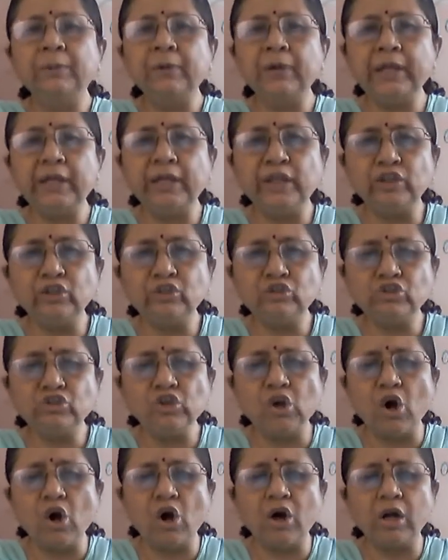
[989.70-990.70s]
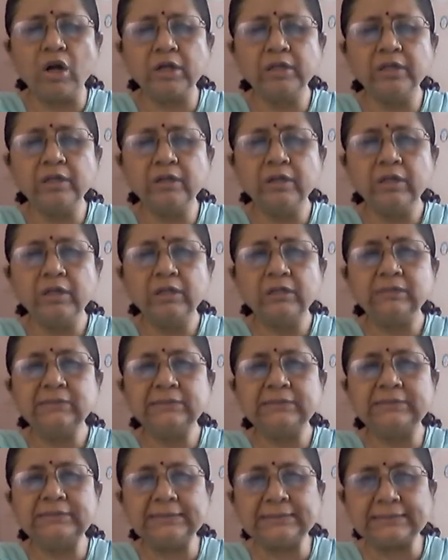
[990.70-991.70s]
In short,
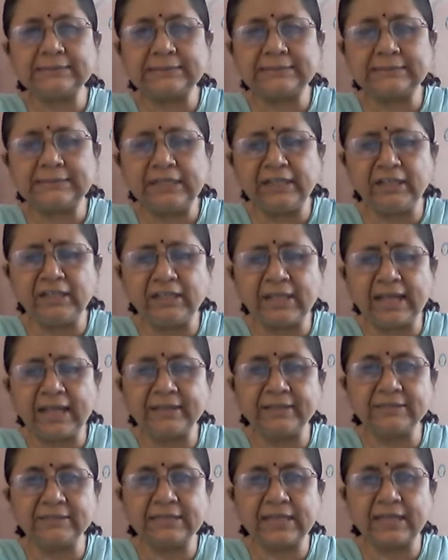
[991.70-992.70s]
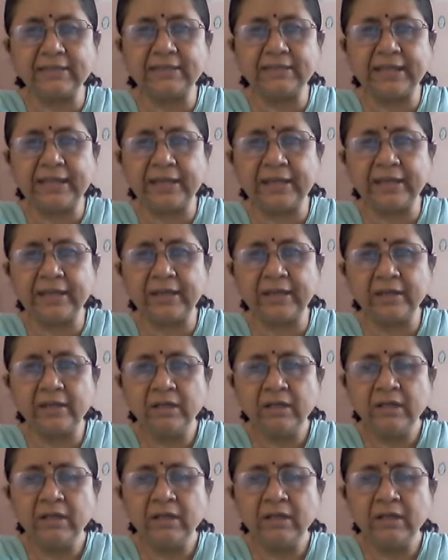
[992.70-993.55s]
16 lines are there.